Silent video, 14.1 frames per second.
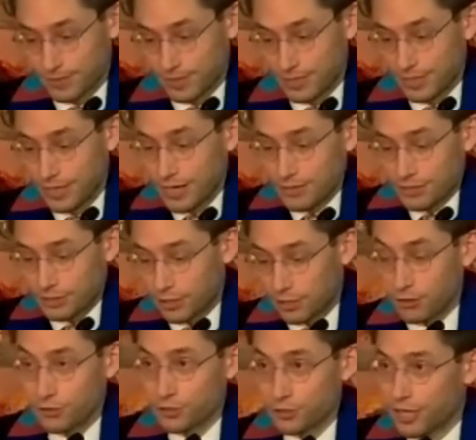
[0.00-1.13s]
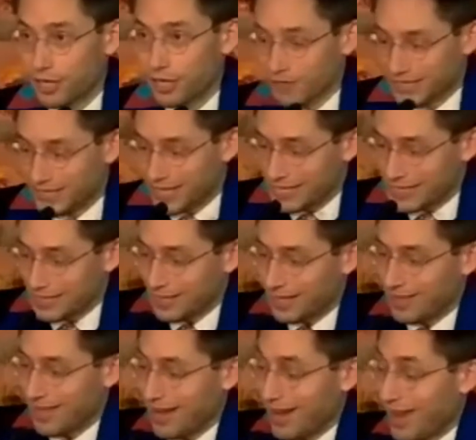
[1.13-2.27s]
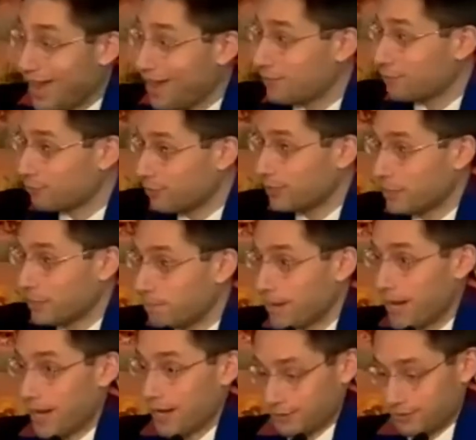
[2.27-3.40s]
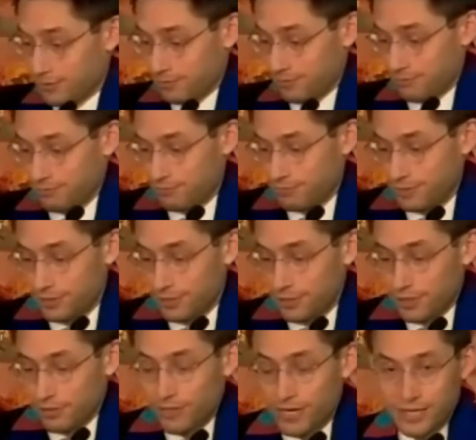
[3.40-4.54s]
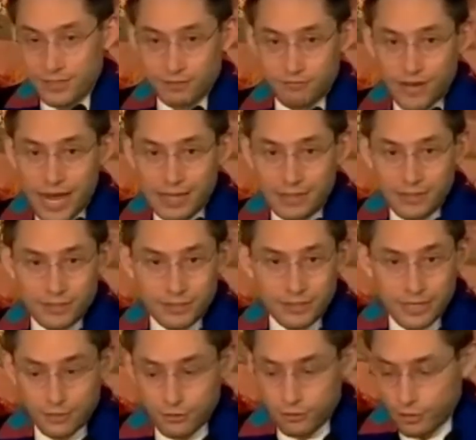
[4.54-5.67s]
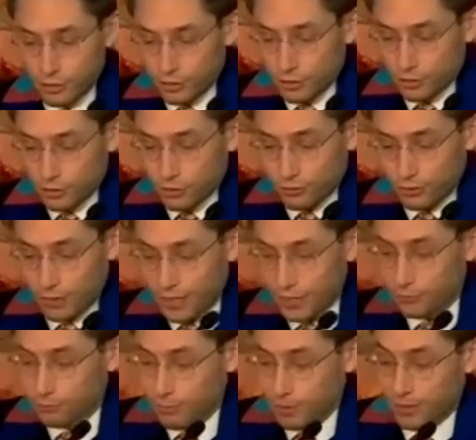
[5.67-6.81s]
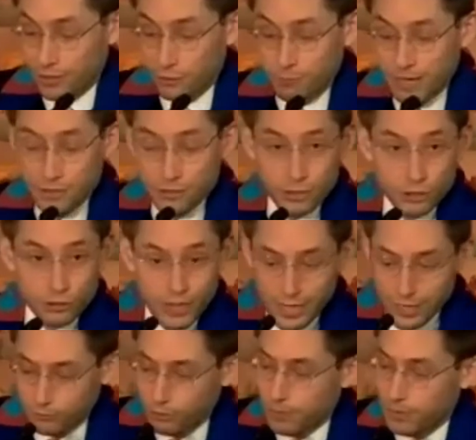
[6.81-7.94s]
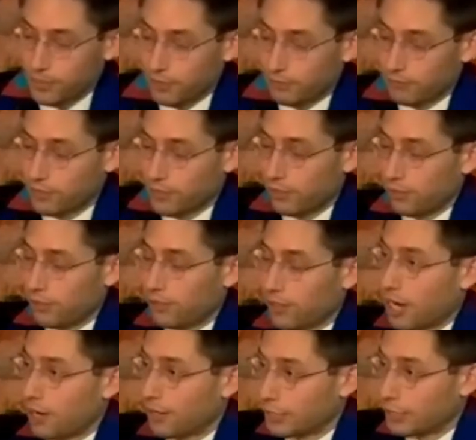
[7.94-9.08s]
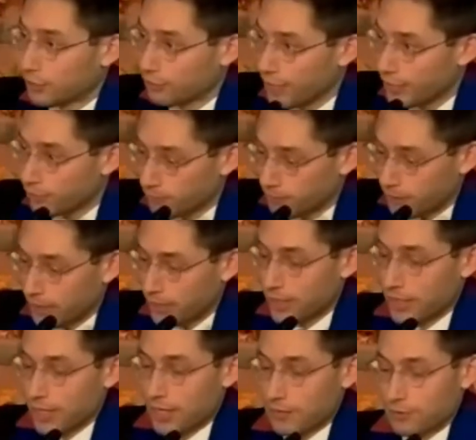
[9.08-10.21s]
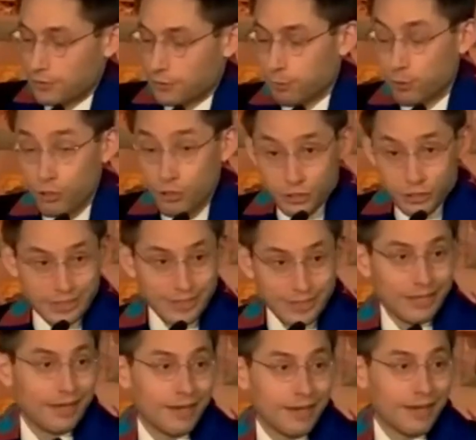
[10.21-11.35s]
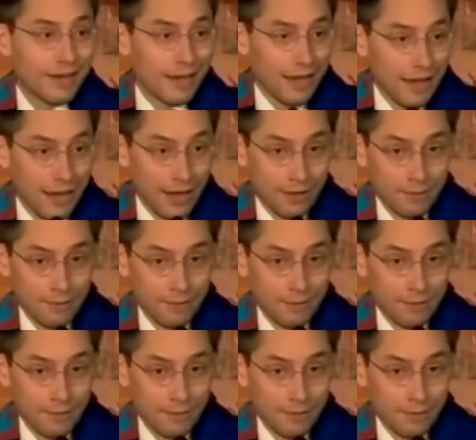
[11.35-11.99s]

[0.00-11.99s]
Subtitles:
It's a culture of indignity that has real impacts. Rates of violence against trans women, especially trans women of color, are incredibly, disproportionately high.